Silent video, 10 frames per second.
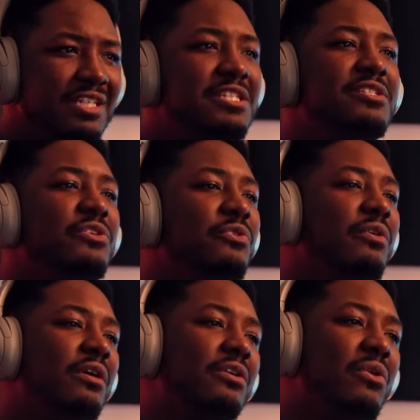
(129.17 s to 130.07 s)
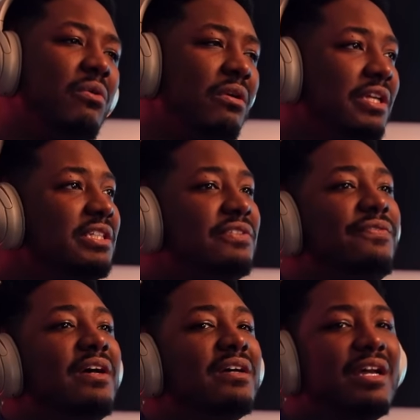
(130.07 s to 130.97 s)
These two are corny as
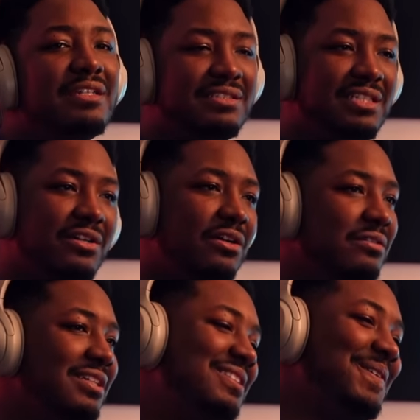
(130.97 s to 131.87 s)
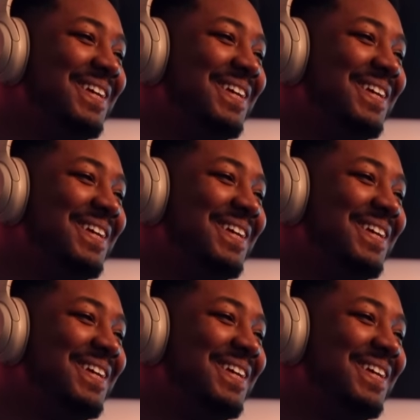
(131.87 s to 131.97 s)
f***. I can tell already.